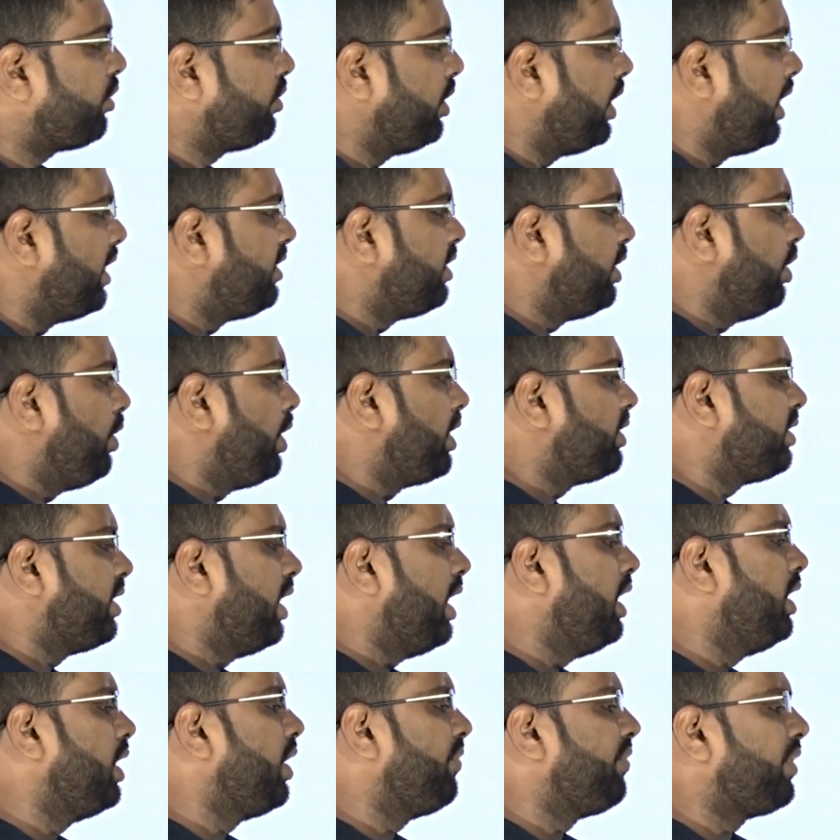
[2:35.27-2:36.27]
So let's say you are
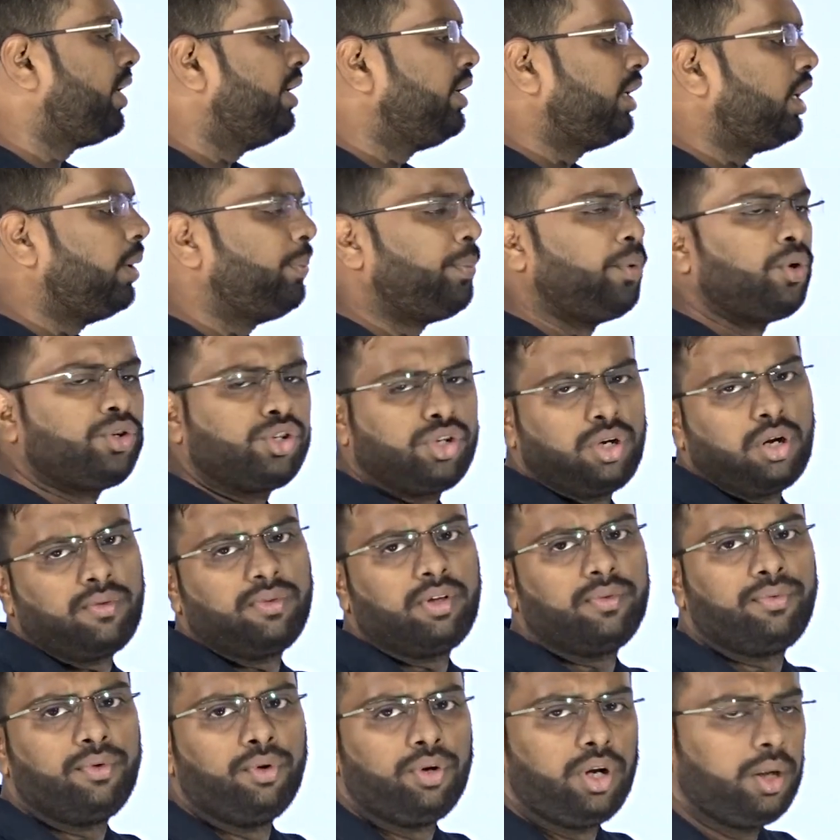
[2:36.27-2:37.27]
seeing the frontal portion of
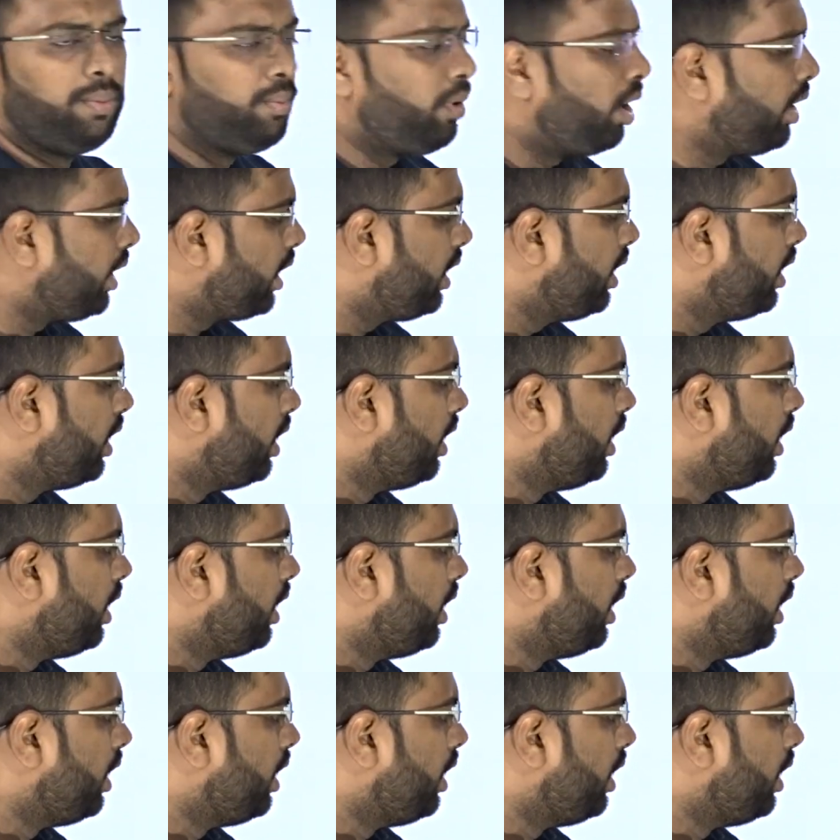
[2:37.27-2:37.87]
the floating body,